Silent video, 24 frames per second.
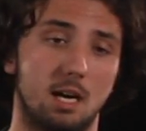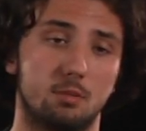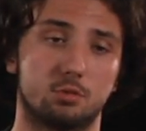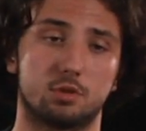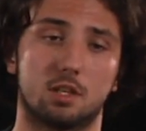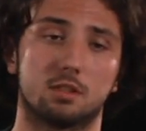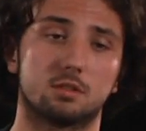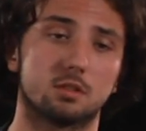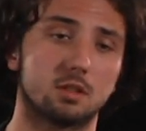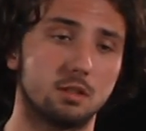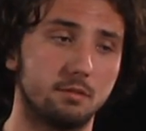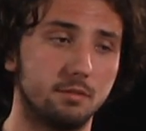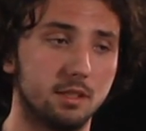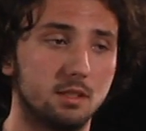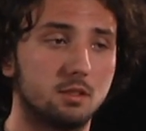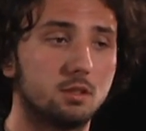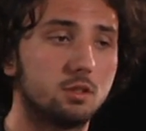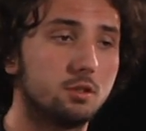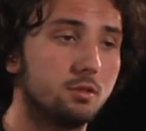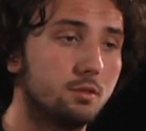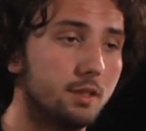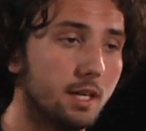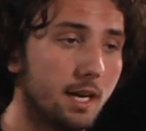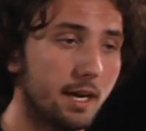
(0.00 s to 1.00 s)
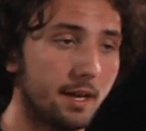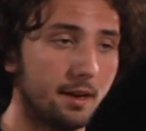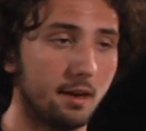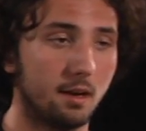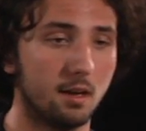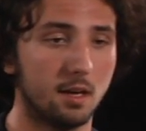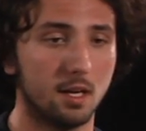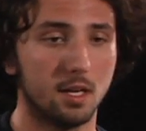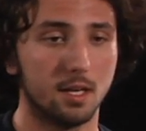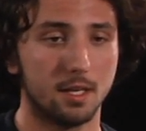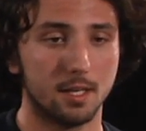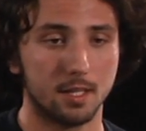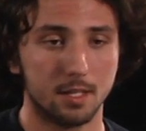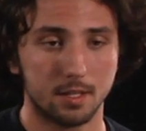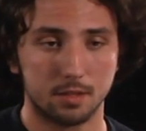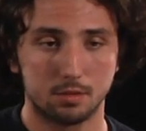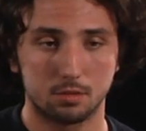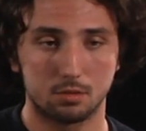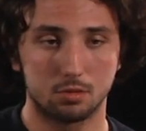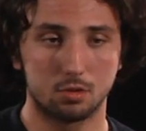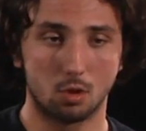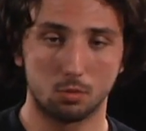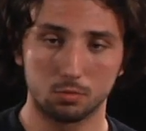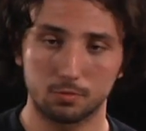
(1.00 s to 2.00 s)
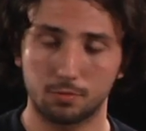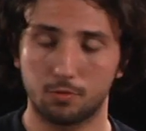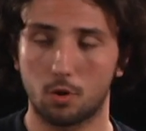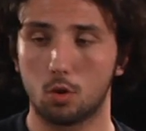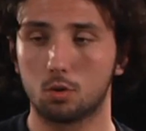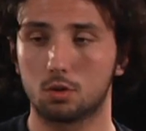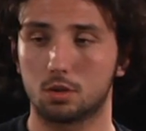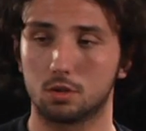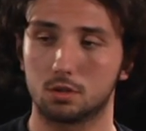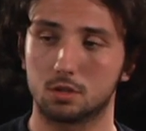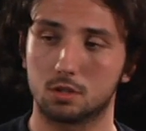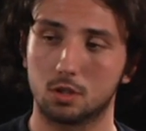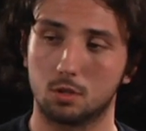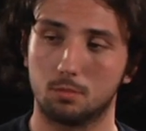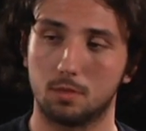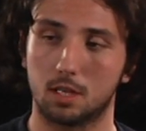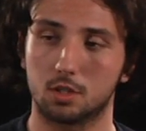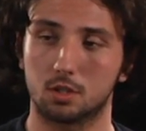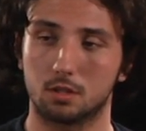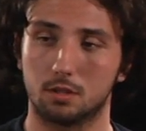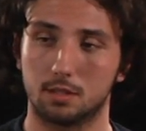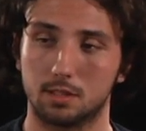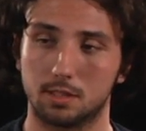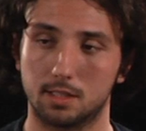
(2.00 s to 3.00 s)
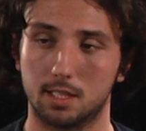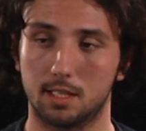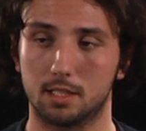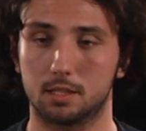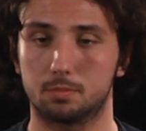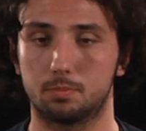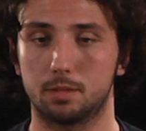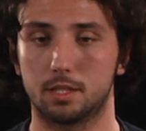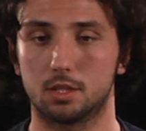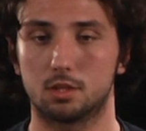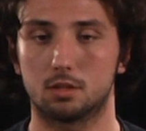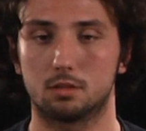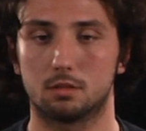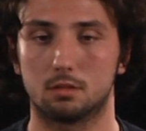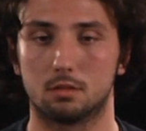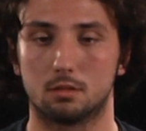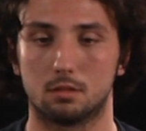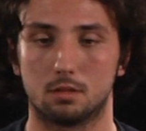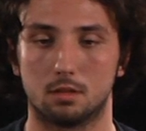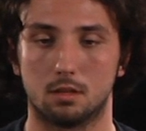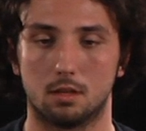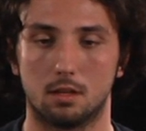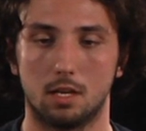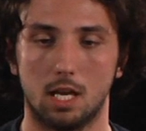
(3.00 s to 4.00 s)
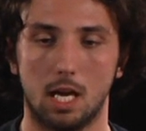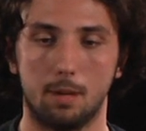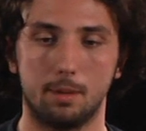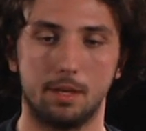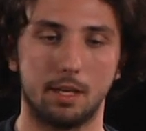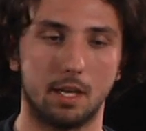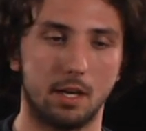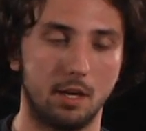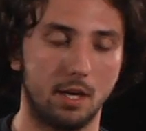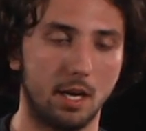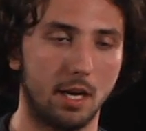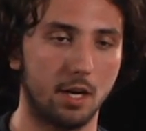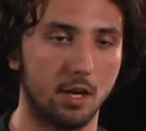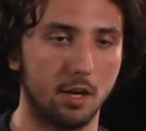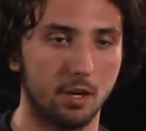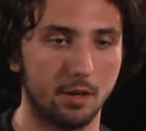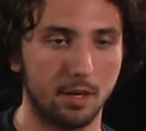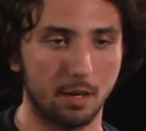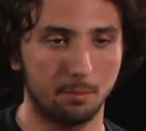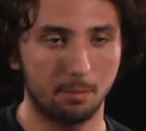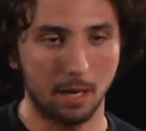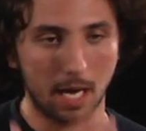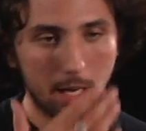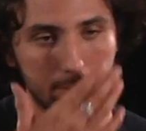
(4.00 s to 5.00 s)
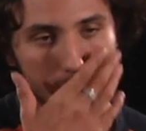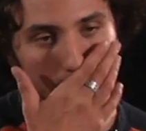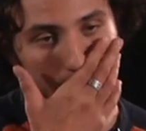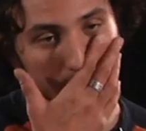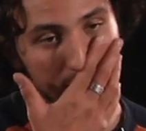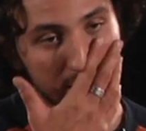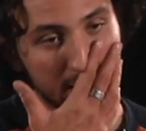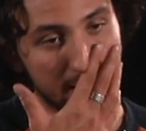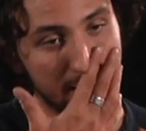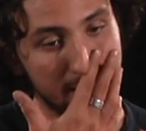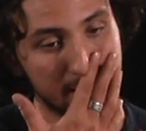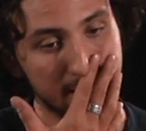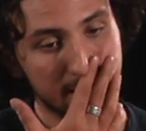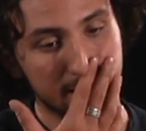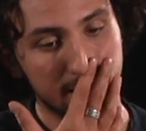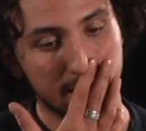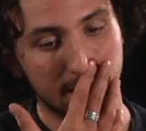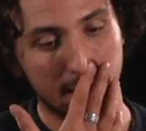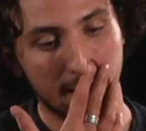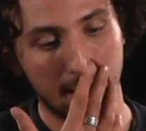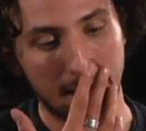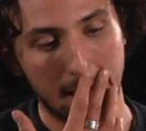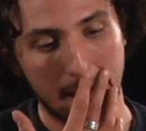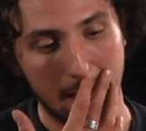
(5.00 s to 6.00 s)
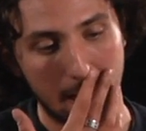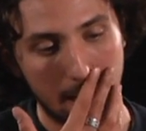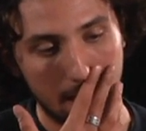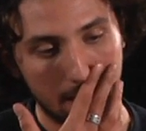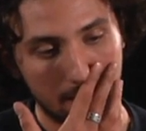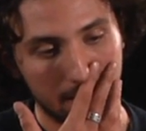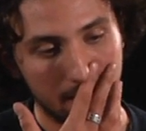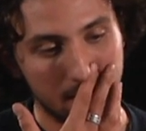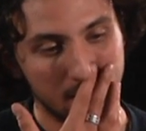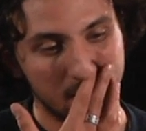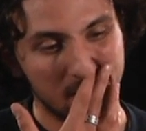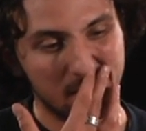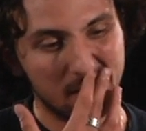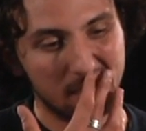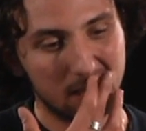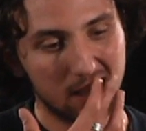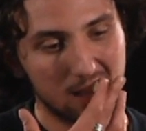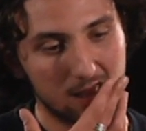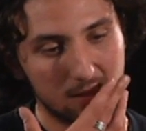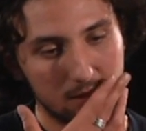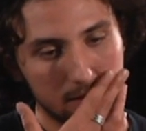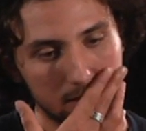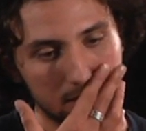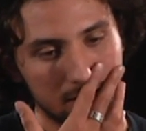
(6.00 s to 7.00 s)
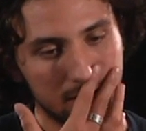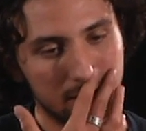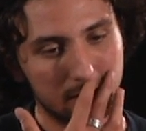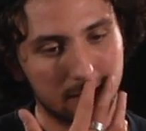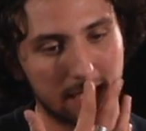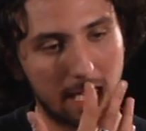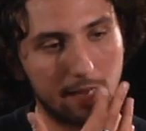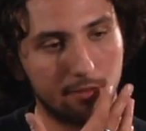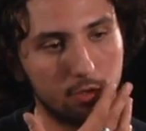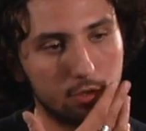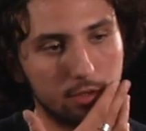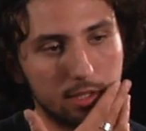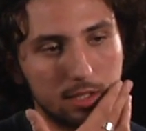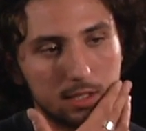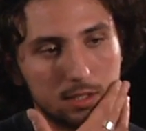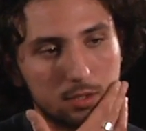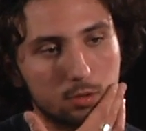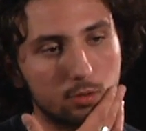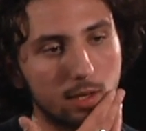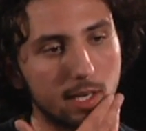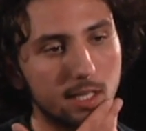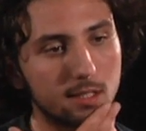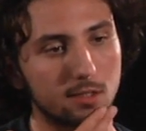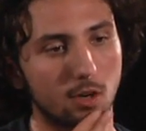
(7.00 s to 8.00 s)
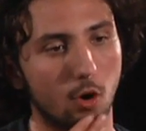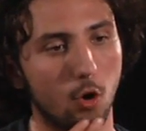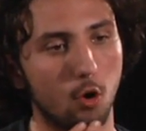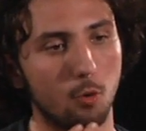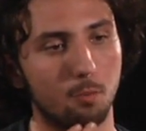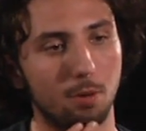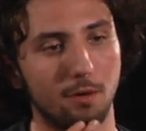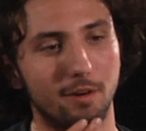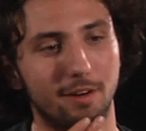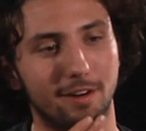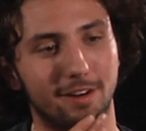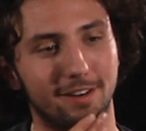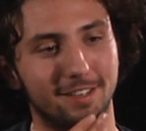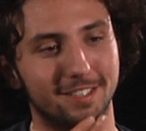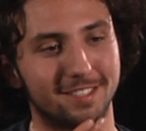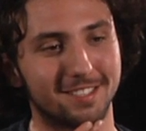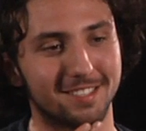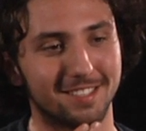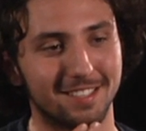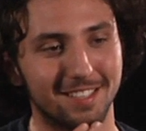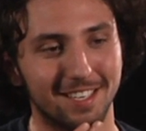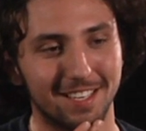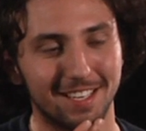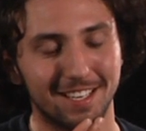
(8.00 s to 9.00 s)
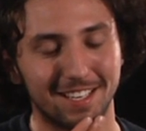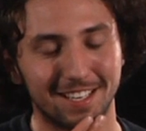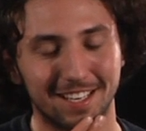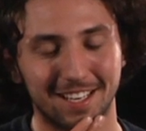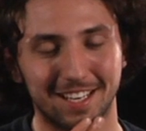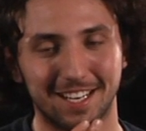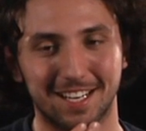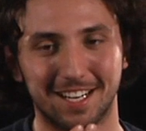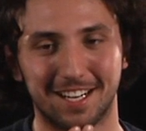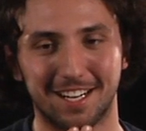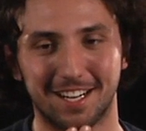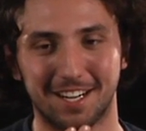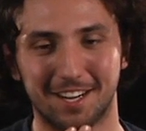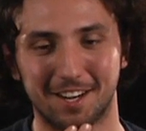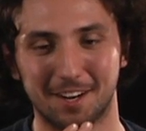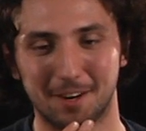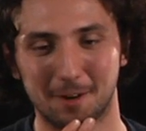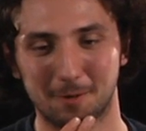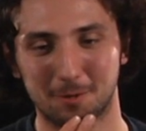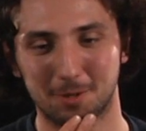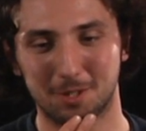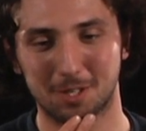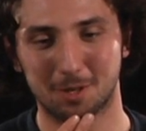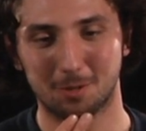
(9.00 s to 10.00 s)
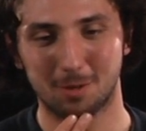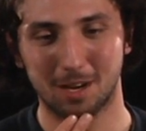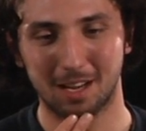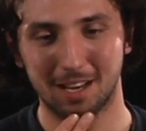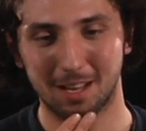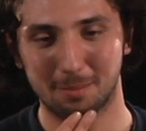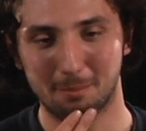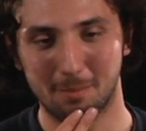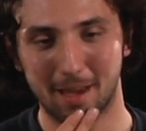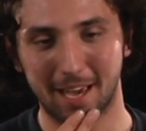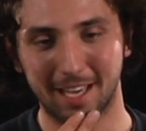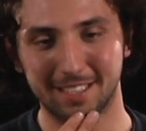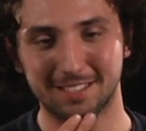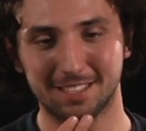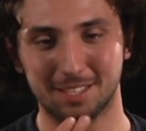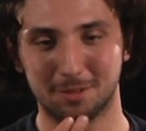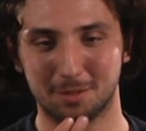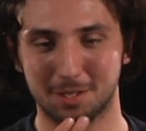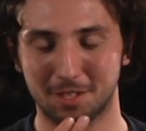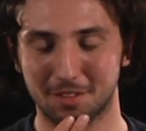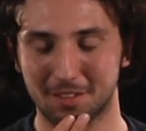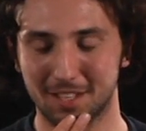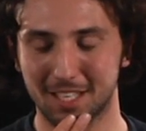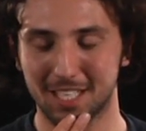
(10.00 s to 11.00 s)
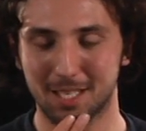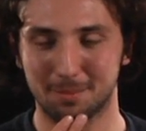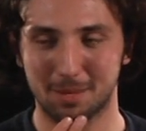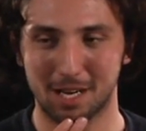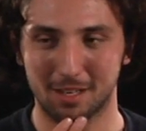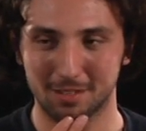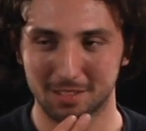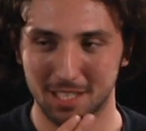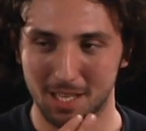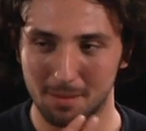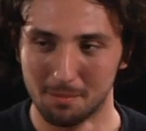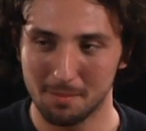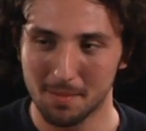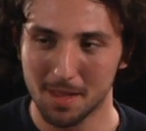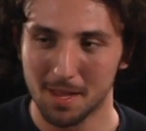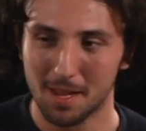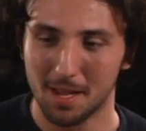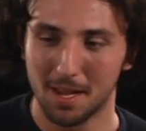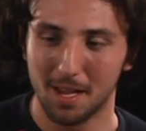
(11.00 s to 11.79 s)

I'm trying to convince you that don't focus so much on the sales pitch. I mean, I heard that Babbo was here yesterday, and he gave you these great openers, which are really amazing when you think about them.